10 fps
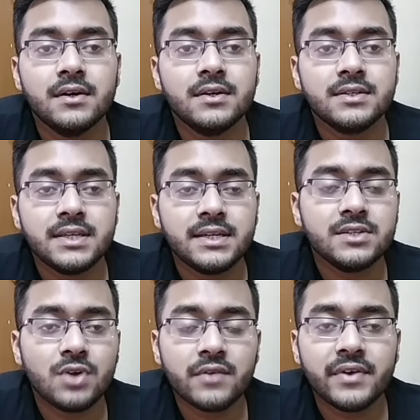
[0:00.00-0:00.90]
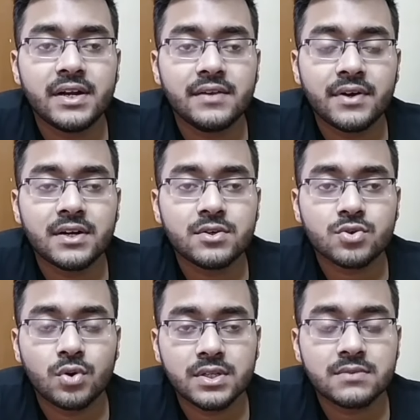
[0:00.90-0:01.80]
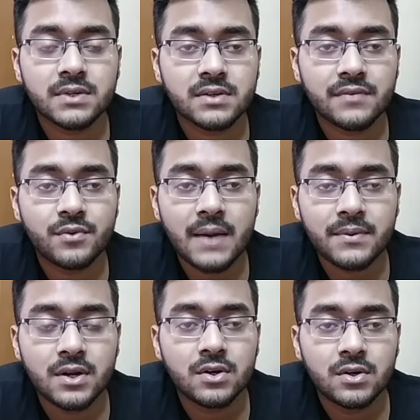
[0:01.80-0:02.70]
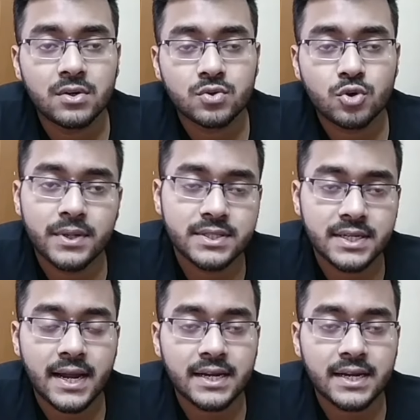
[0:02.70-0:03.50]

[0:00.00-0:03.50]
See, it is not very difficult to score this much if you have 2 months in hand.